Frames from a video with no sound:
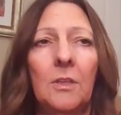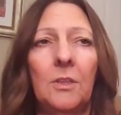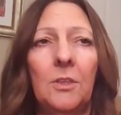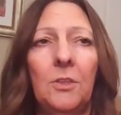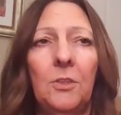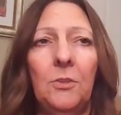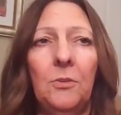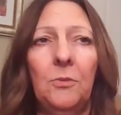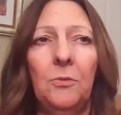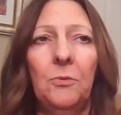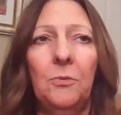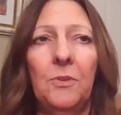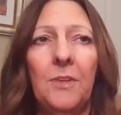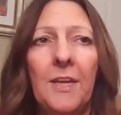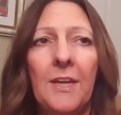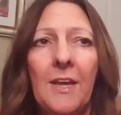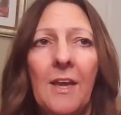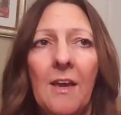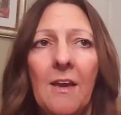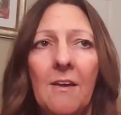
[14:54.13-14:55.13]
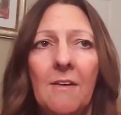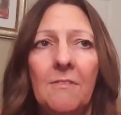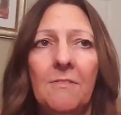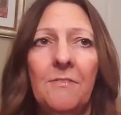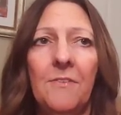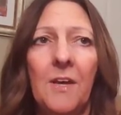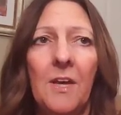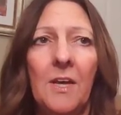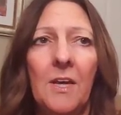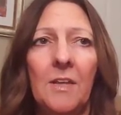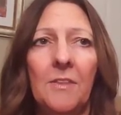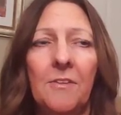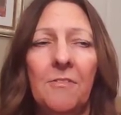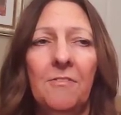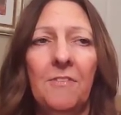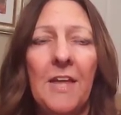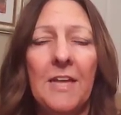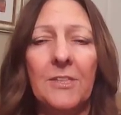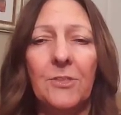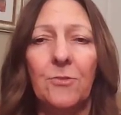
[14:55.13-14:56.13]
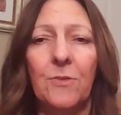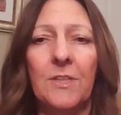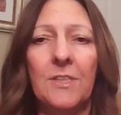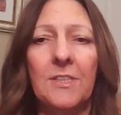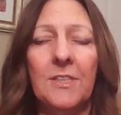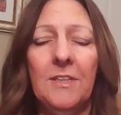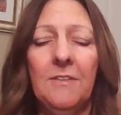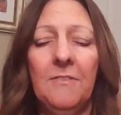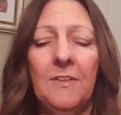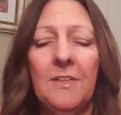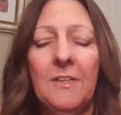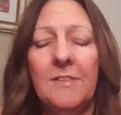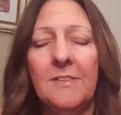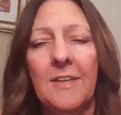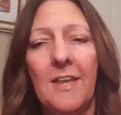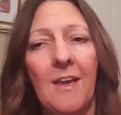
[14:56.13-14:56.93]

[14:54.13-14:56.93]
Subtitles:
They have the flat screen TVs.